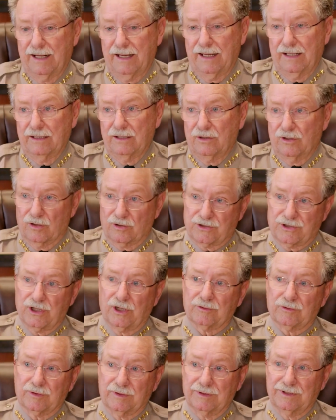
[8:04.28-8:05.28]
And your
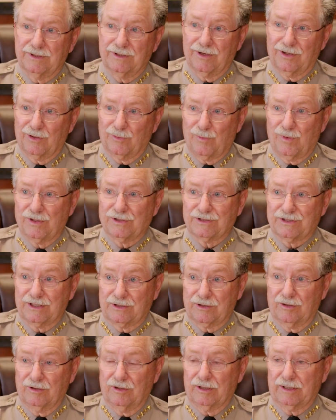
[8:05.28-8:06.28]
children are the ones
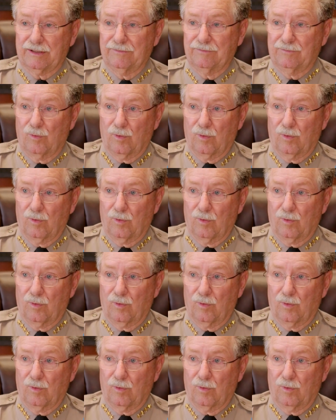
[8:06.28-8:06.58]
that they're looking